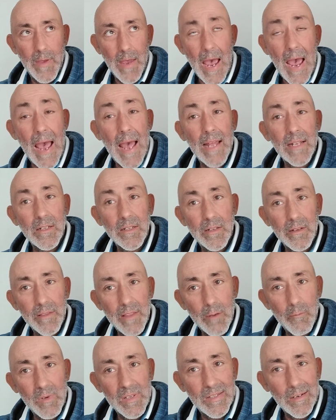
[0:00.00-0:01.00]
and
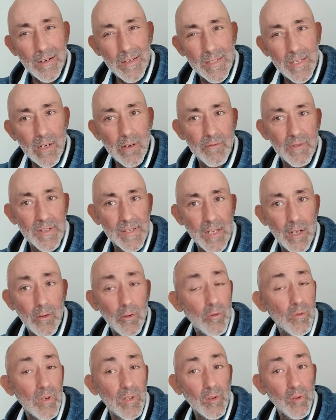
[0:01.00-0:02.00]
then we start seeing a
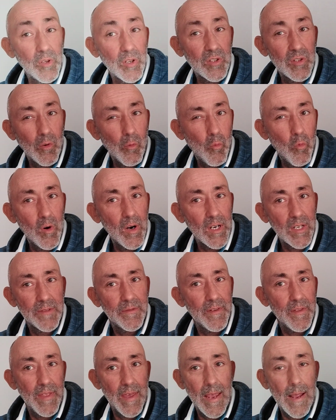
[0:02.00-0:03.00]
result, it works
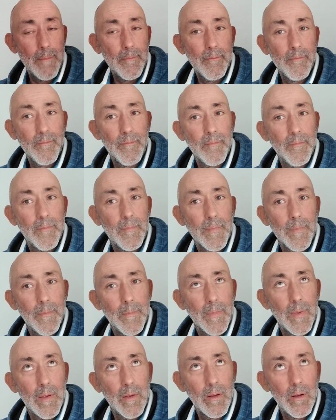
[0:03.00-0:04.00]
for them,
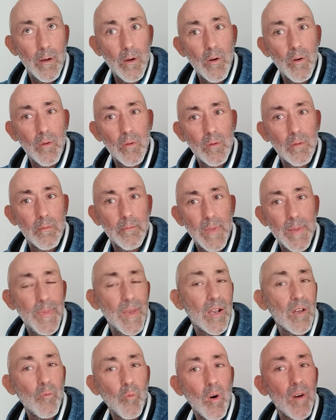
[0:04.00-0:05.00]

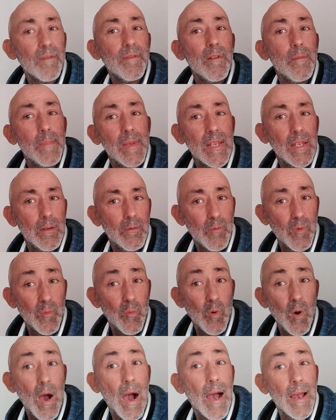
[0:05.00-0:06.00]
maybe it can work for me with
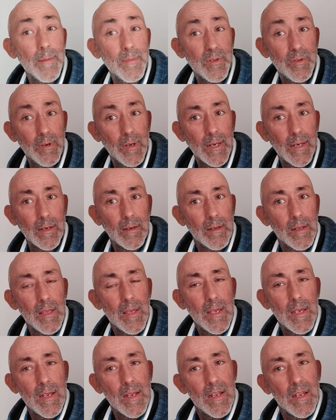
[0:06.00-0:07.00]
what I'm doing.
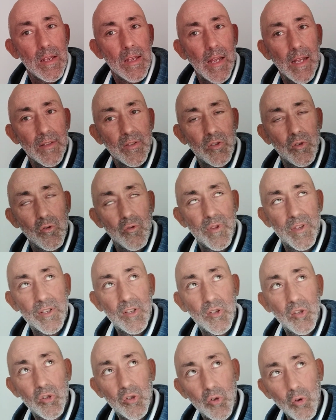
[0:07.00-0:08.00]
And so the
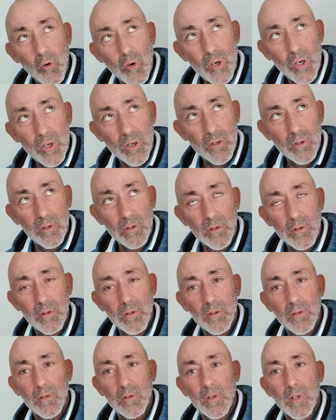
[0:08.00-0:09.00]

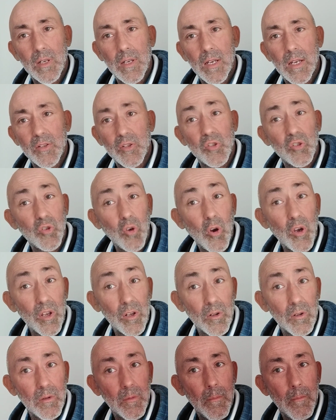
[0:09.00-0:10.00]
social
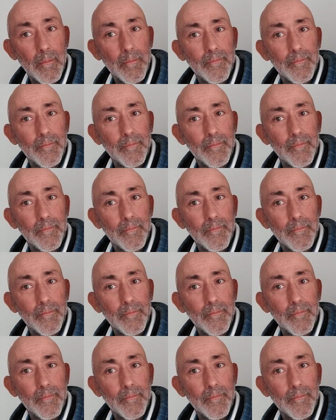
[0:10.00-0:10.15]
soil